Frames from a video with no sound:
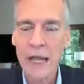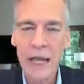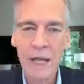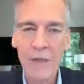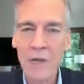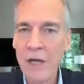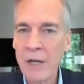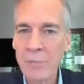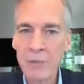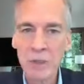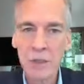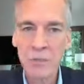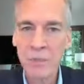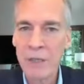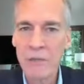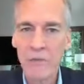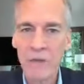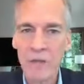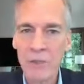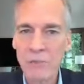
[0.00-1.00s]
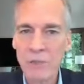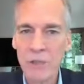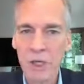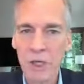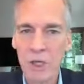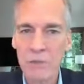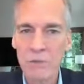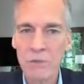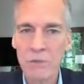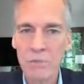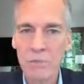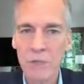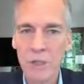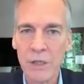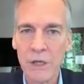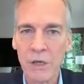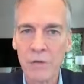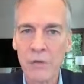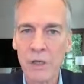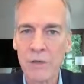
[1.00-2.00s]
And the numbers speak for themselves.
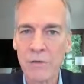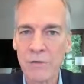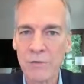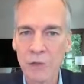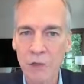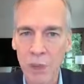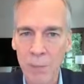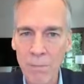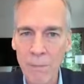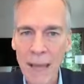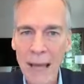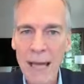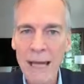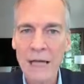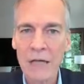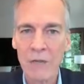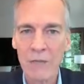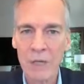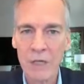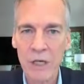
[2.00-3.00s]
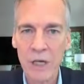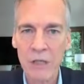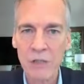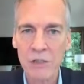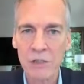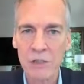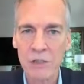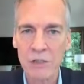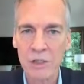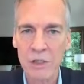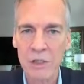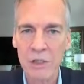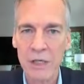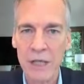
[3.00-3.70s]
Dramatic reductions in